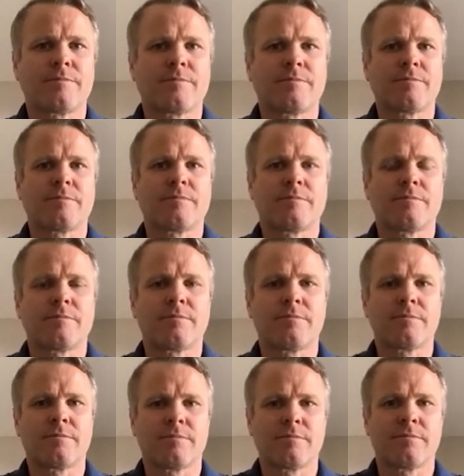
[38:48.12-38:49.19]

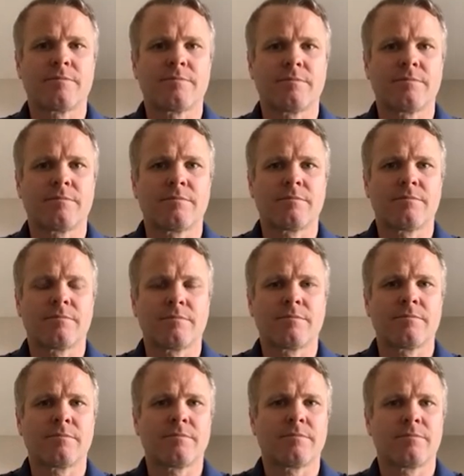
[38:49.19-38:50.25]

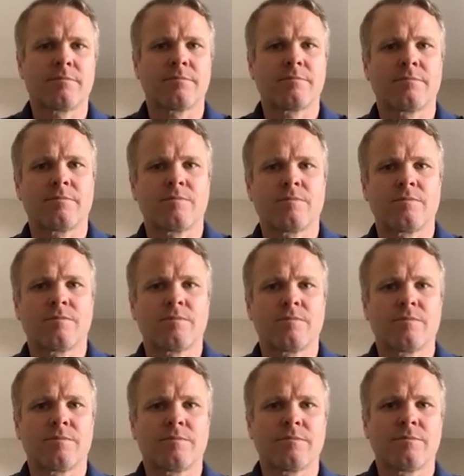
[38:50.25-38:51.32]

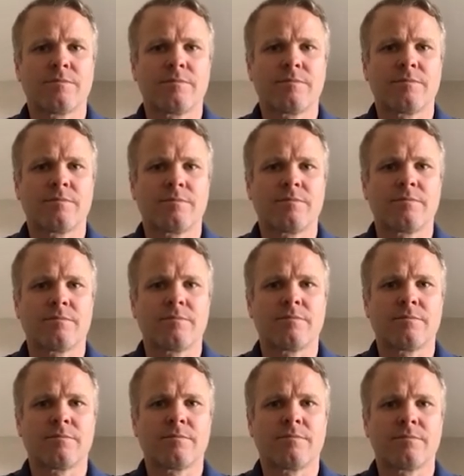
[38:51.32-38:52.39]

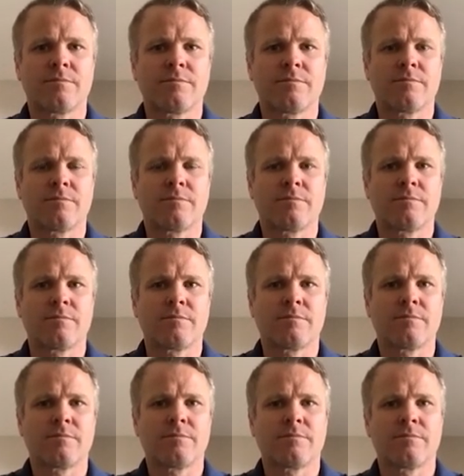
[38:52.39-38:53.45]

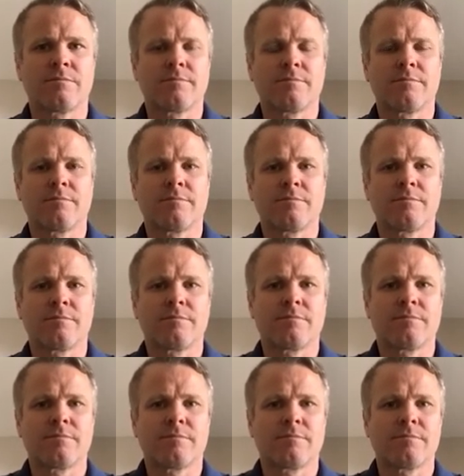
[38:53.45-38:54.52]

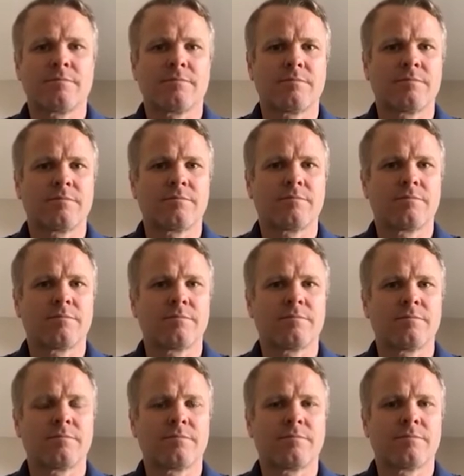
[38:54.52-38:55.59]

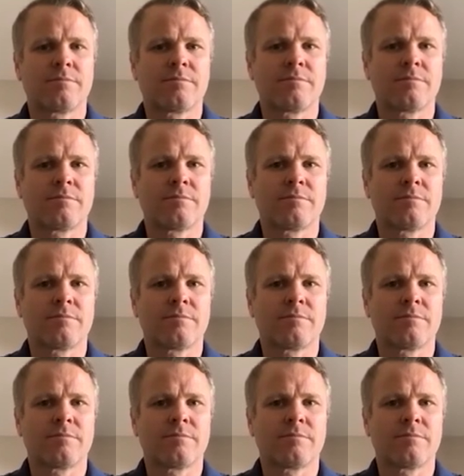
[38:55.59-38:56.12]
No words are spoken by the person on screen.